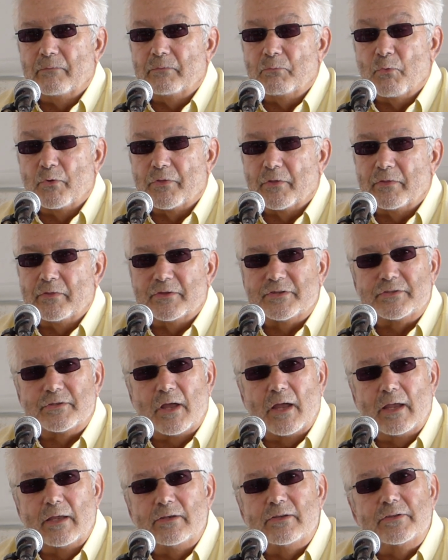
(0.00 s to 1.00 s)
Whether the
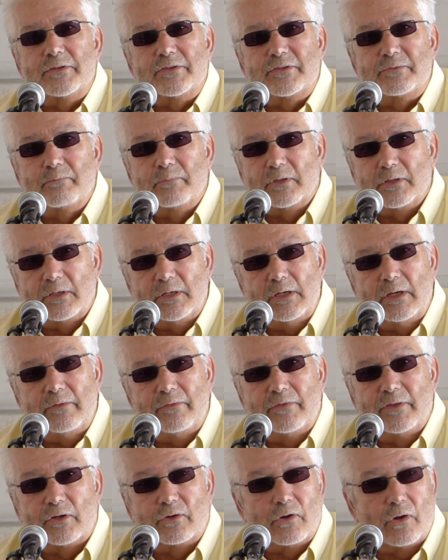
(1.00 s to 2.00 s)
scientists
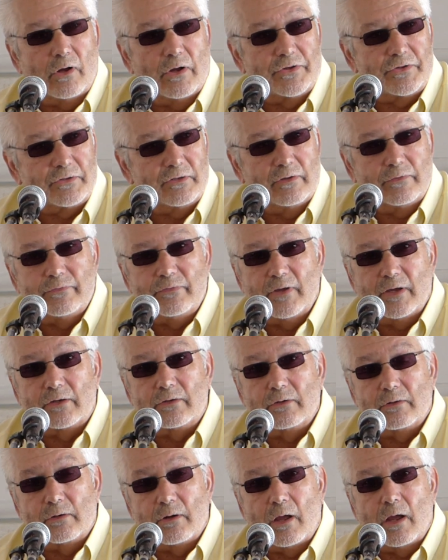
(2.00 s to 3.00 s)
believed the cause and
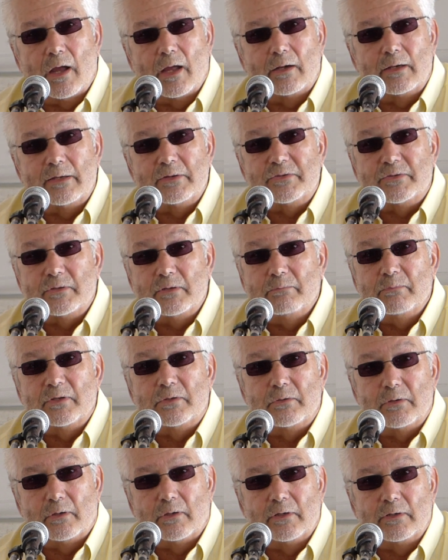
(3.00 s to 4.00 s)
effect or not is
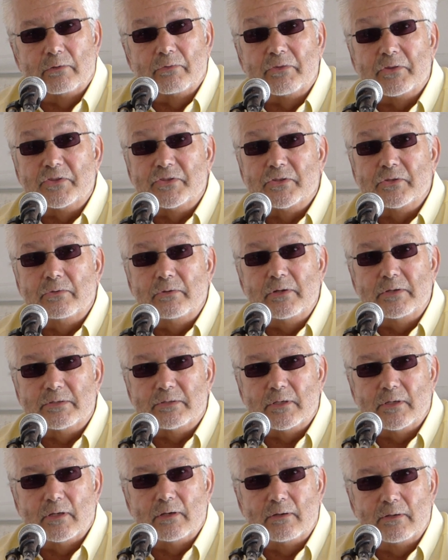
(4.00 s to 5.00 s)
immaterial. The Zunis
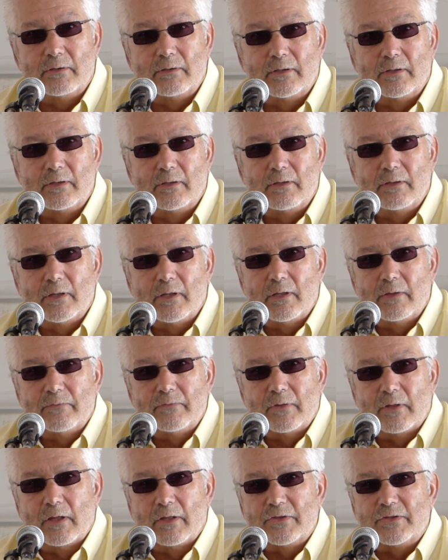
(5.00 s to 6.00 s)
did.
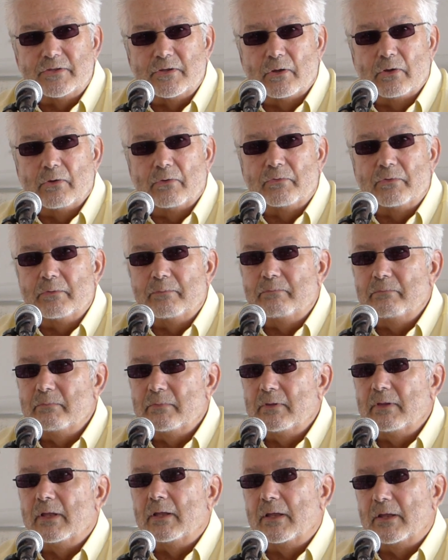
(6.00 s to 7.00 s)
And so
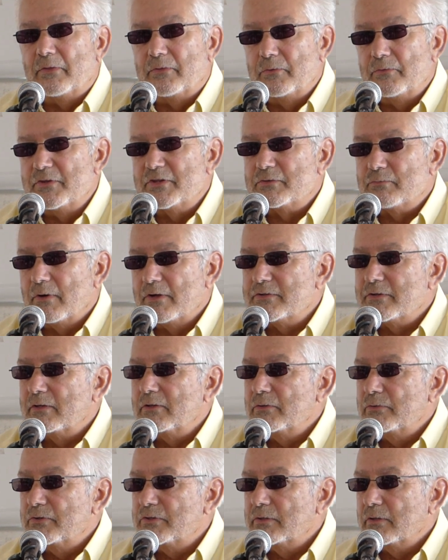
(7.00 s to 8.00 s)
through this
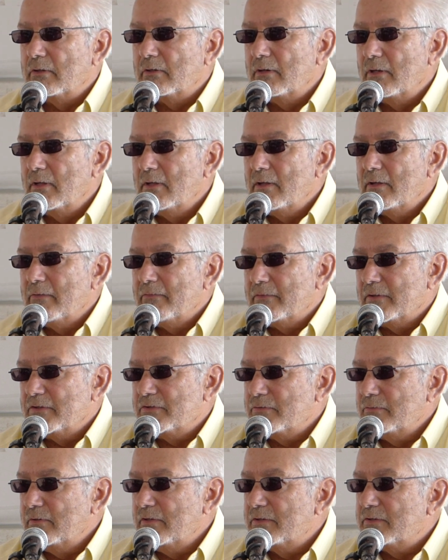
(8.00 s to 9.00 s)
resolution, the
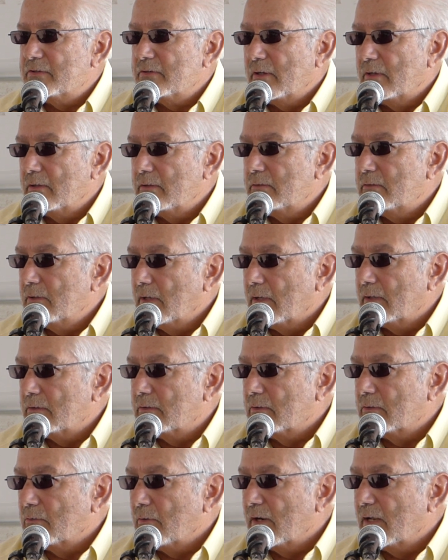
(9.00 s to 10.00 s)
Zunis said that
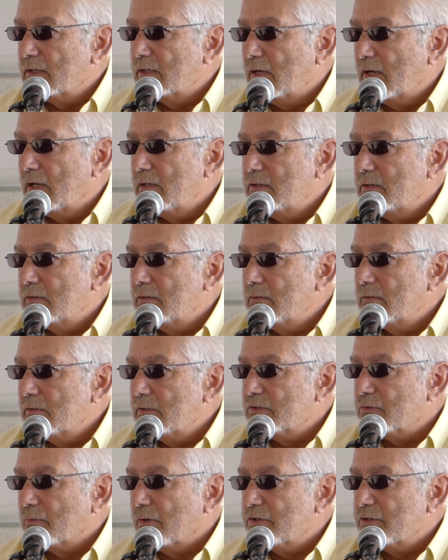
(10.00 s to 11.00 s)
the Grand Canyon
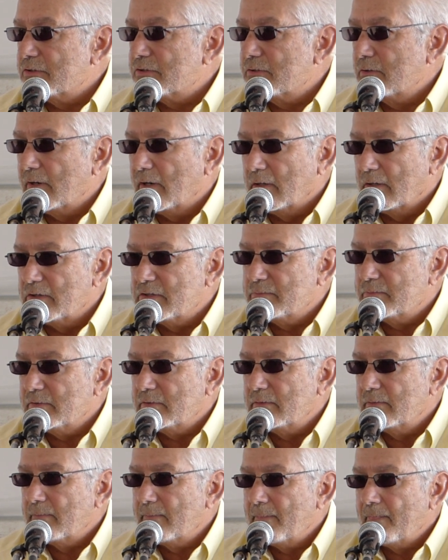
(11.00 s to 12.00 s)
is register
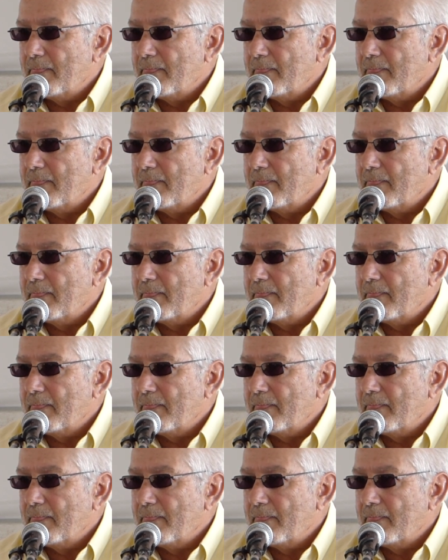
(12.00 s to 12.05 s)
eligible,